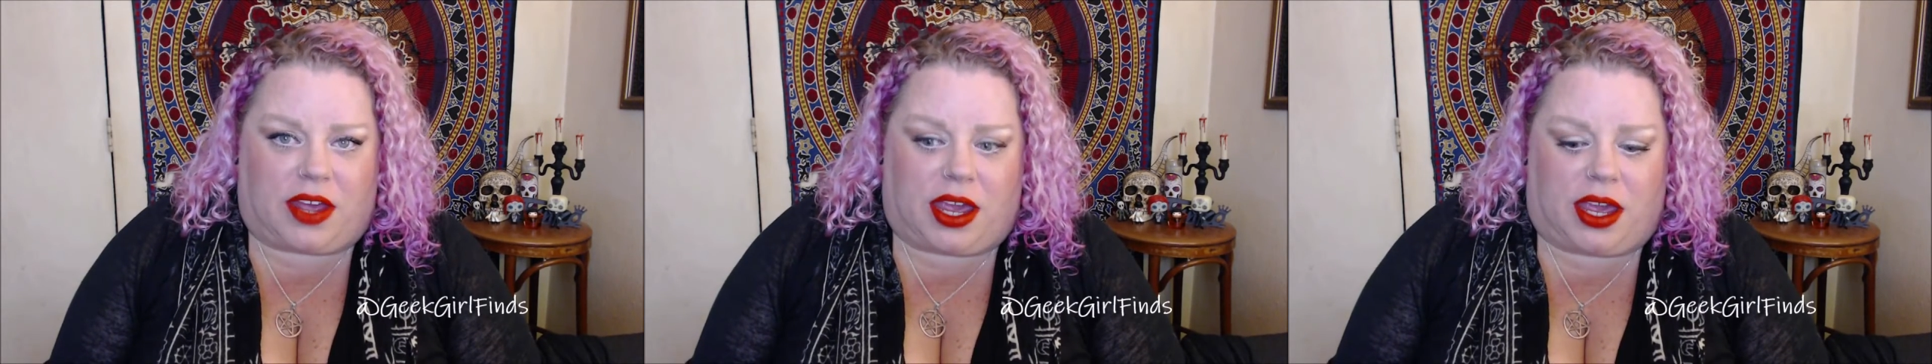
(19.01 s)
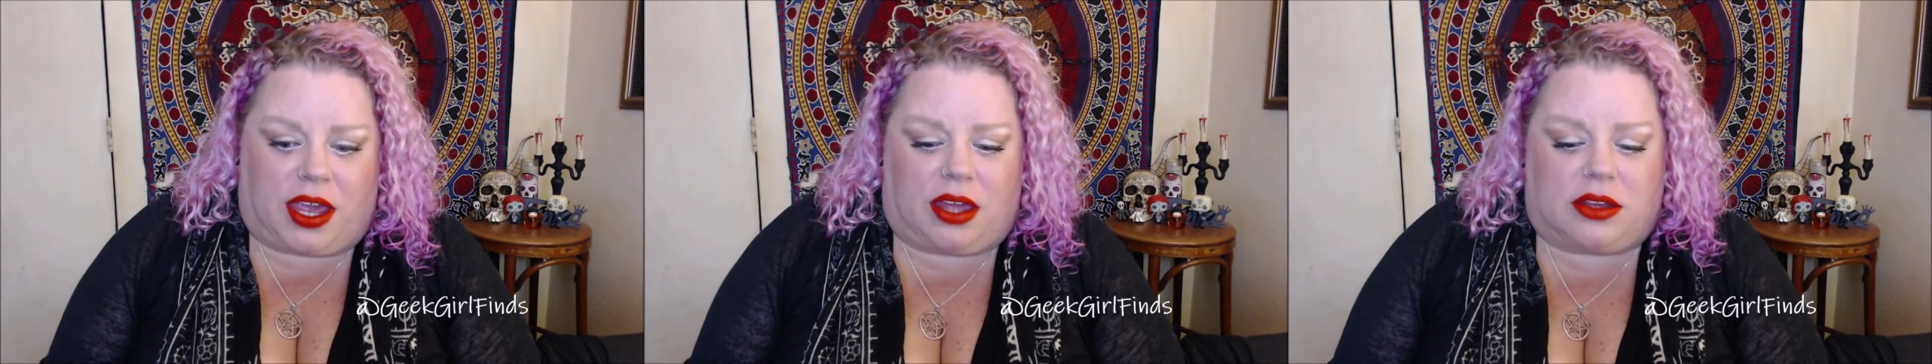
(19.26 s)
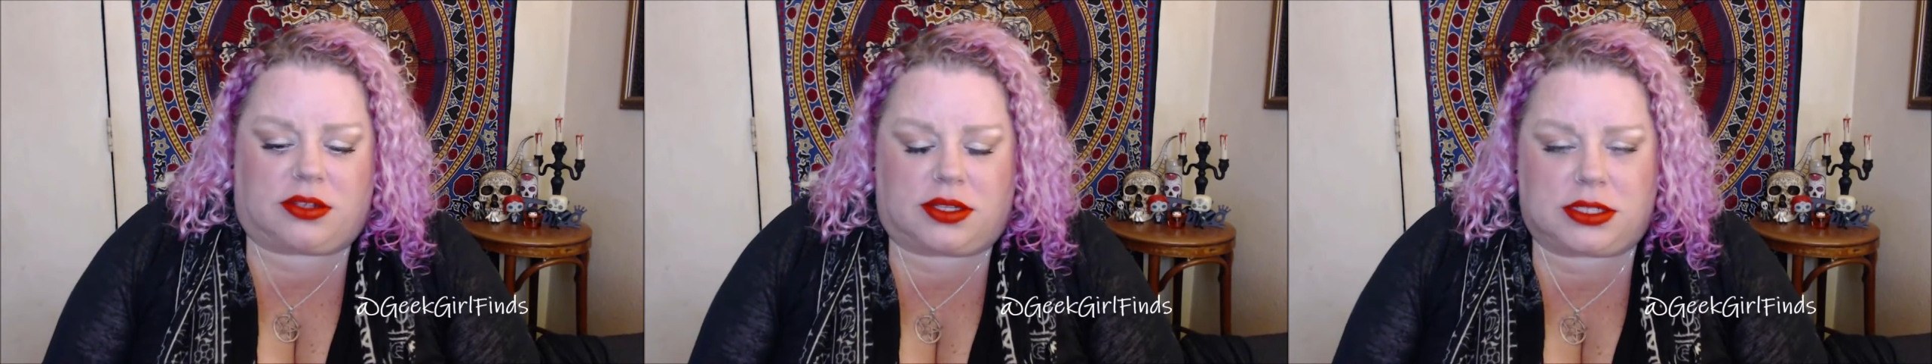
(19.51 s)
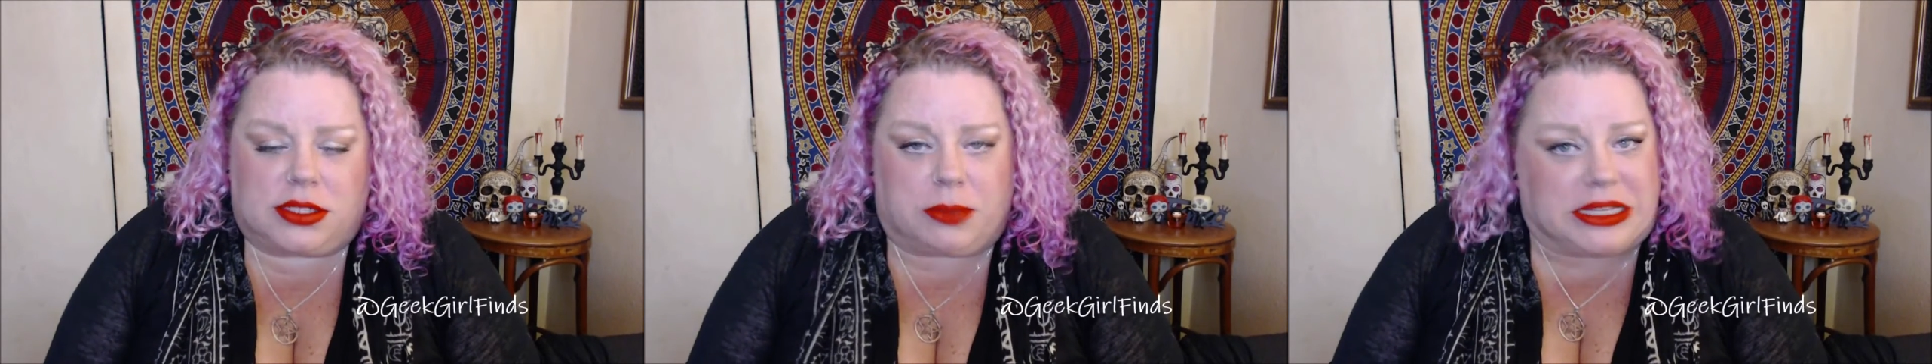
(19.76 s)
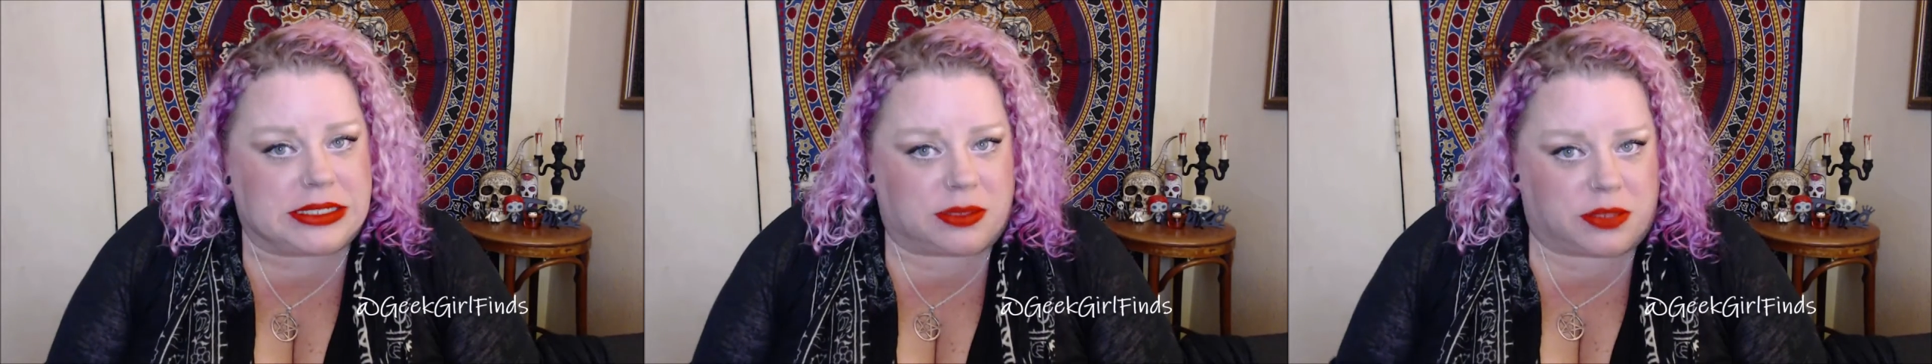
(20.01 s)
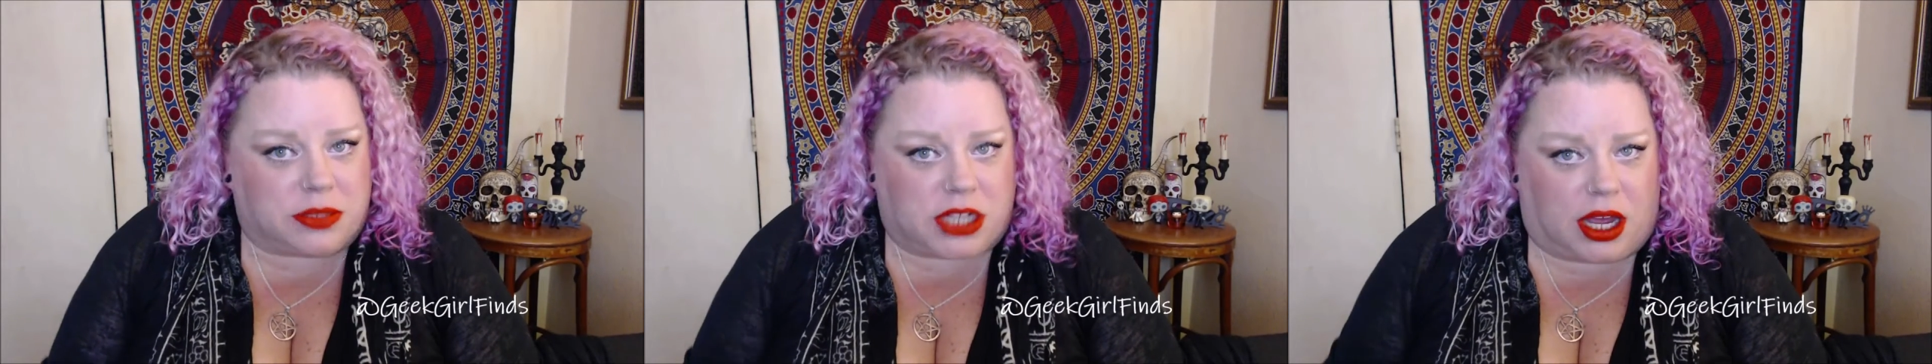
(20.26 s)
and spend
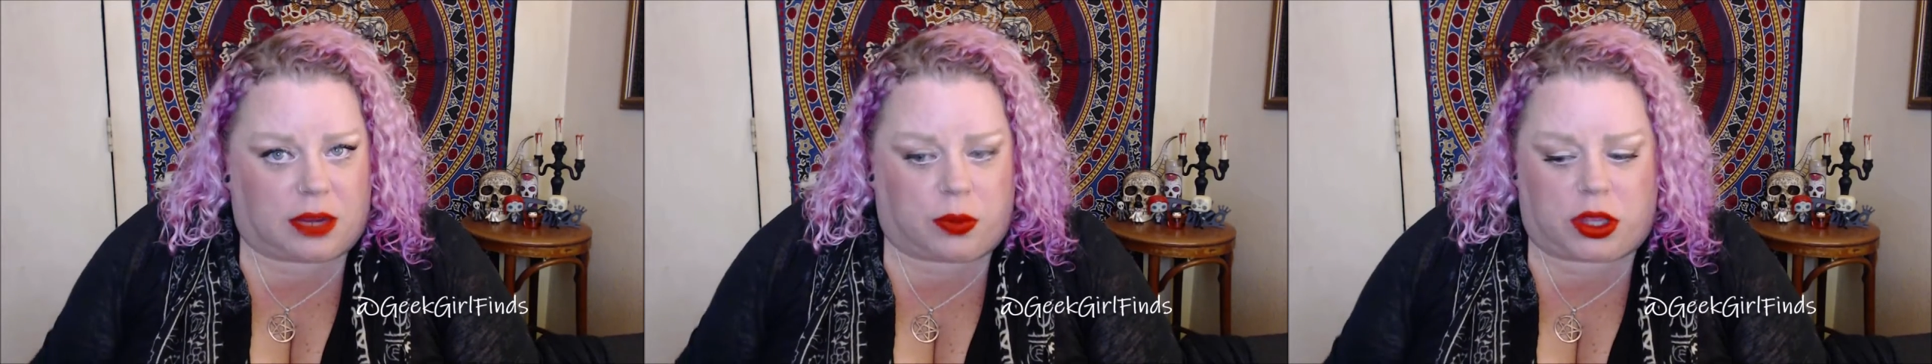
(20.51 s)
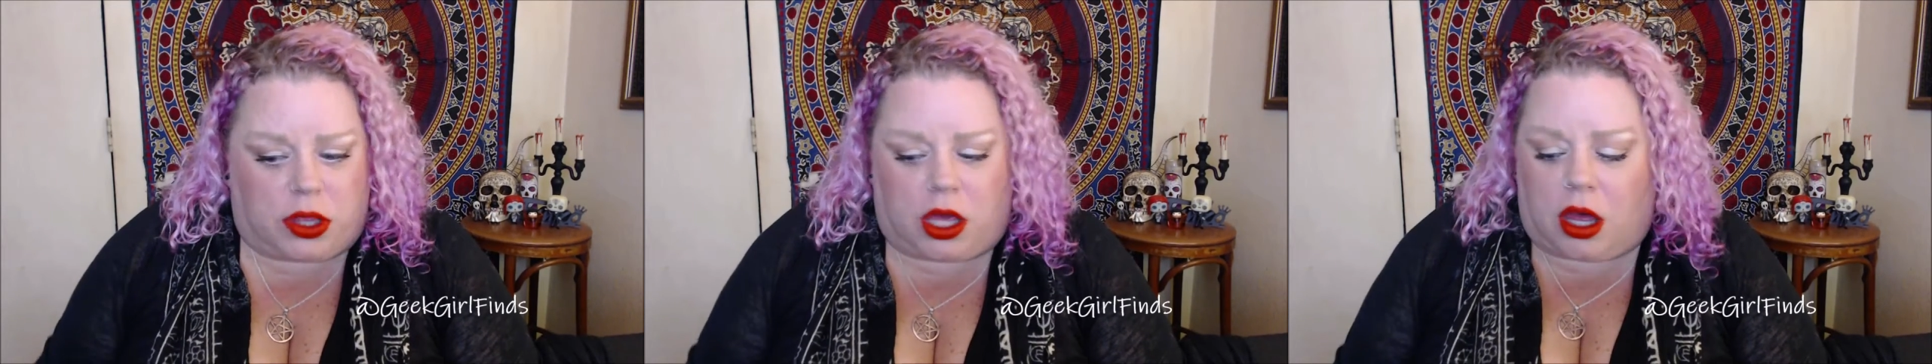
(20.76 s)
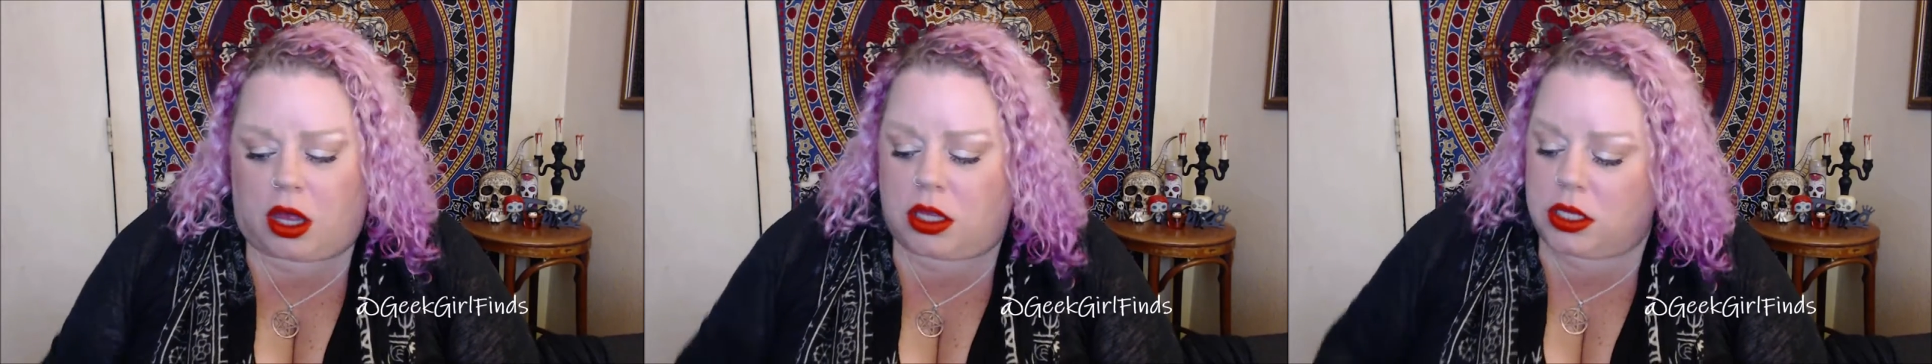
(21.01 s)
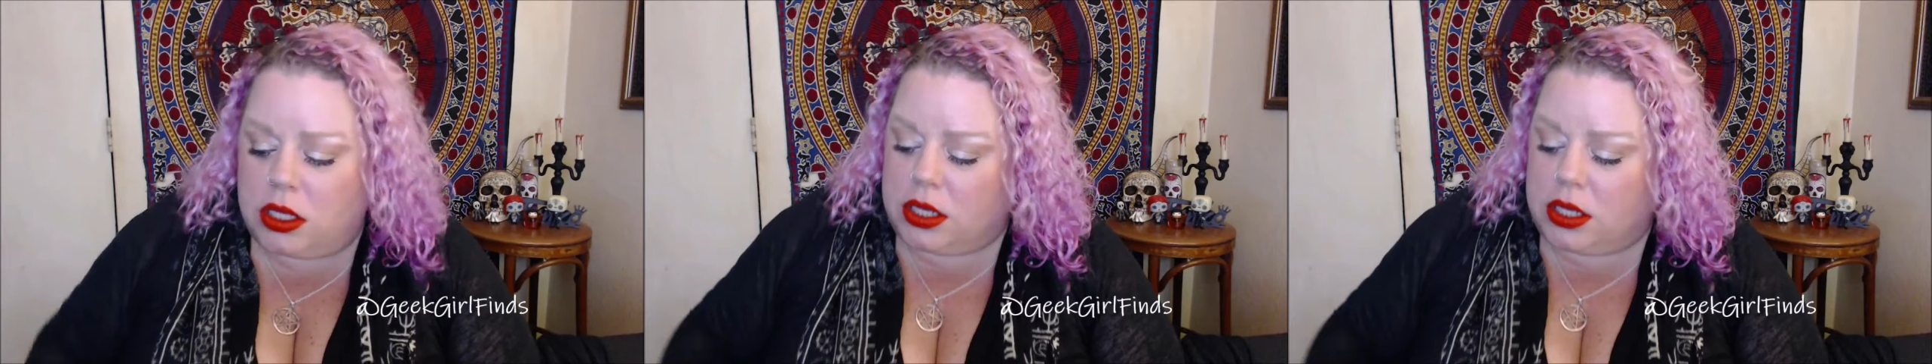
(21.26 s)
some time with y'all